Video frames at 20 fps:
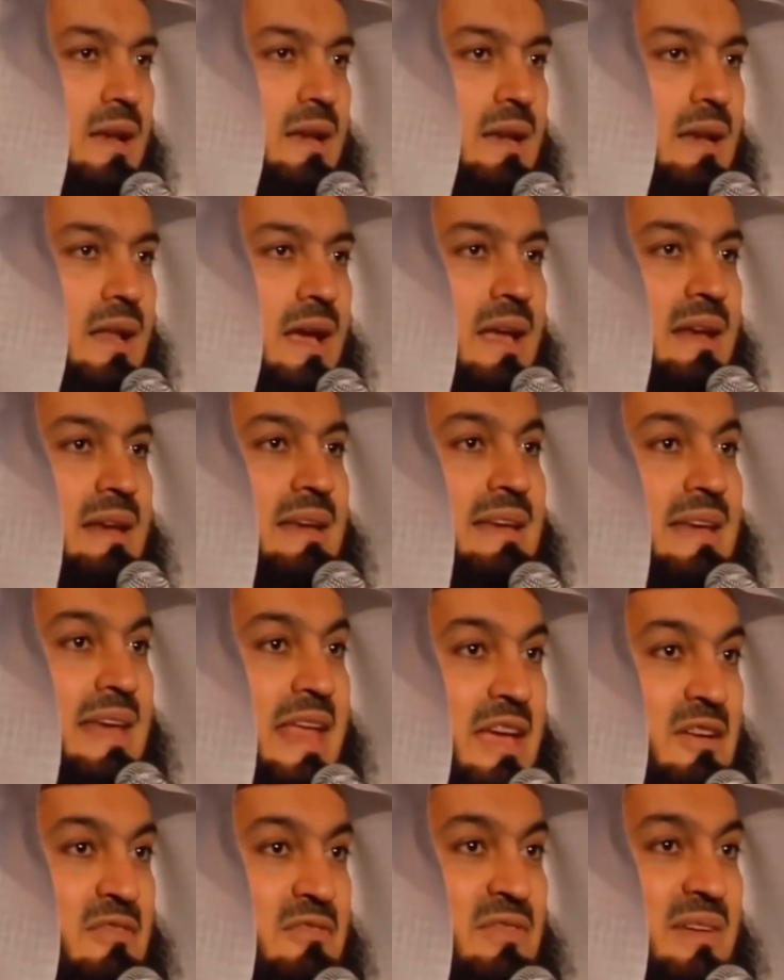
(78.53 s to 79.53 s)
Allah
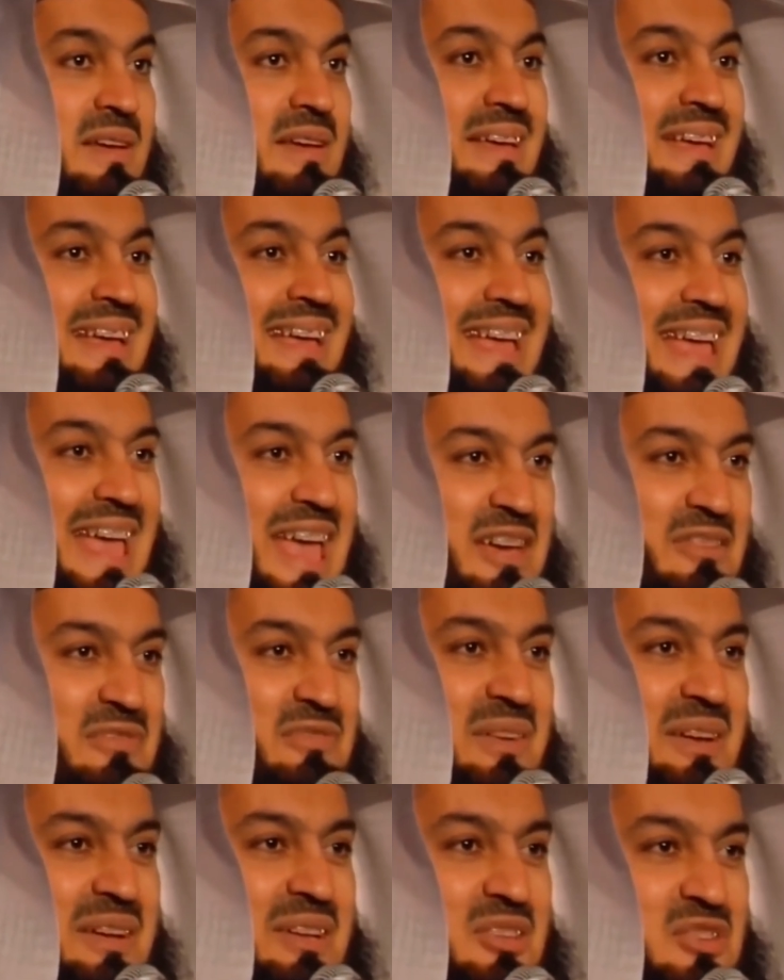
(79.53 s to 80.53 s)
never
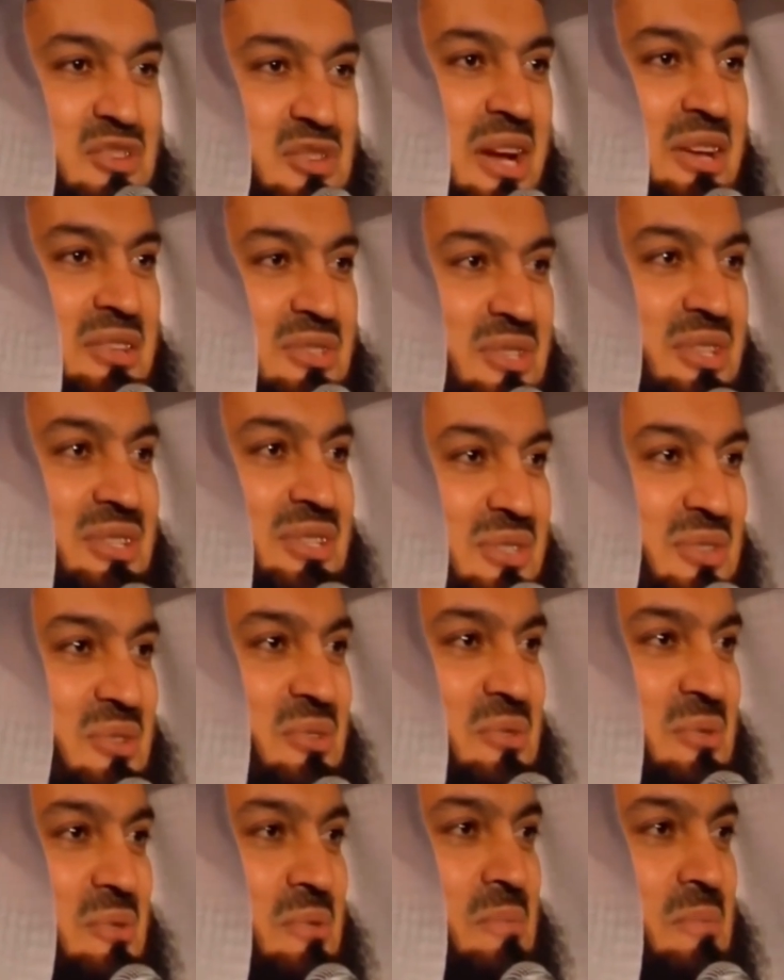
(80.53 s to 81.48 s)
ever judges you